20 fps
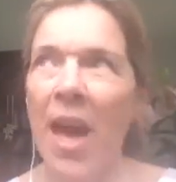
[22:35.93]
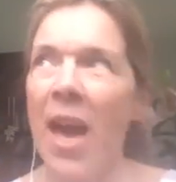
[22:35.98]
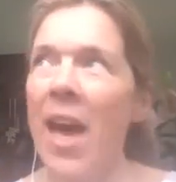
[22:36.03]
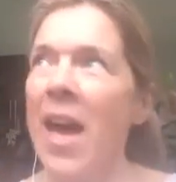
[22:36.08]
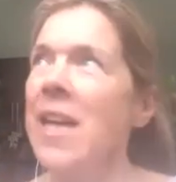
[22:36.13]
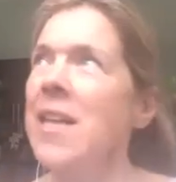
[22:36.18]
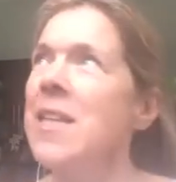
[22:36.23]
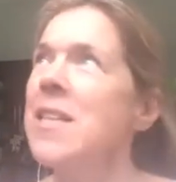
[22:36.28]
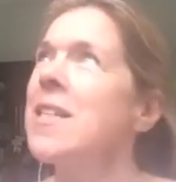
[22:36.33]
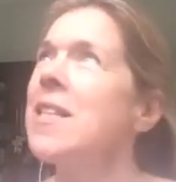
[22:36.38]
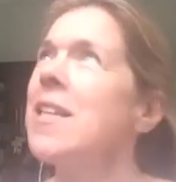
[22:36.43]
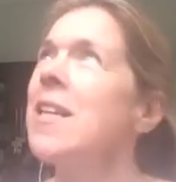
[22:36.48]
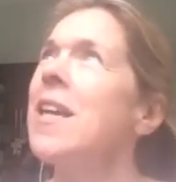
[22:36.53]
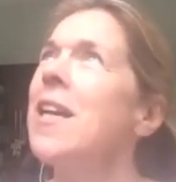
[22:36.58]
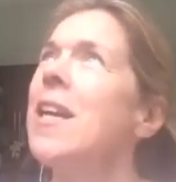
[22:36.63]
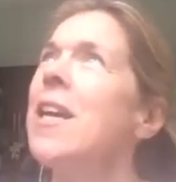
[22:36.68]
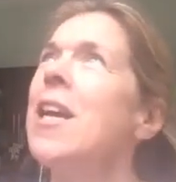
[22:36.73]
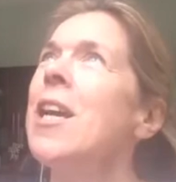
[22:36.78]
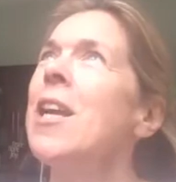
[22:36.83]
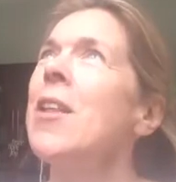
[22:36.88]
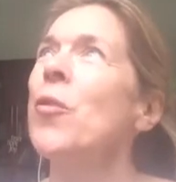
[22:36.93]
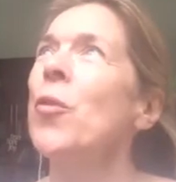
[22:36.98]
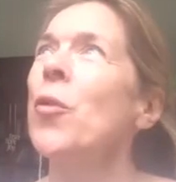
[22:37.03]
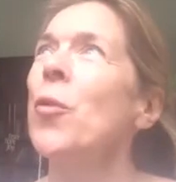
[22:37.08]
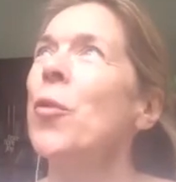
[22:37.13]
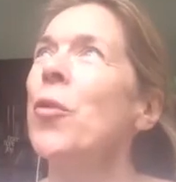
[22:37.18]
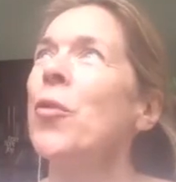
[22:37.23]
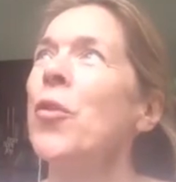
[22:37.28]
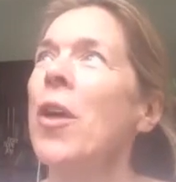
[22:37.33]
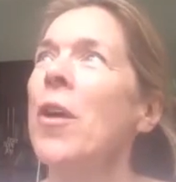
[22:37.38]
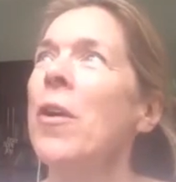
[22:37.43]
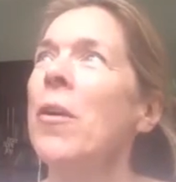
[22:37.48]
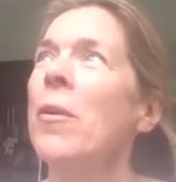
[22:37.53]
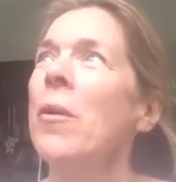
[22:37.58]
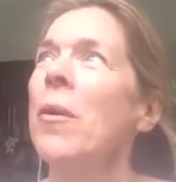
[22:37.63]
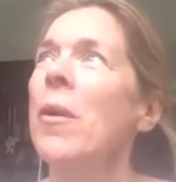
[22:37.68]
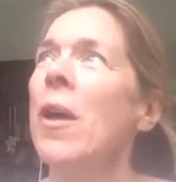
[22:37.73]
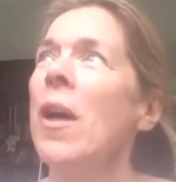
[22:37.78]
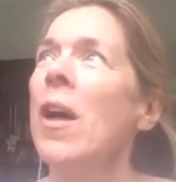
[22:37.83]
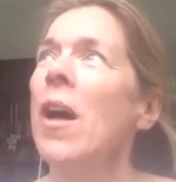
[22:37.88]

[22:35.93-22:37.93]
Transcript: And it's also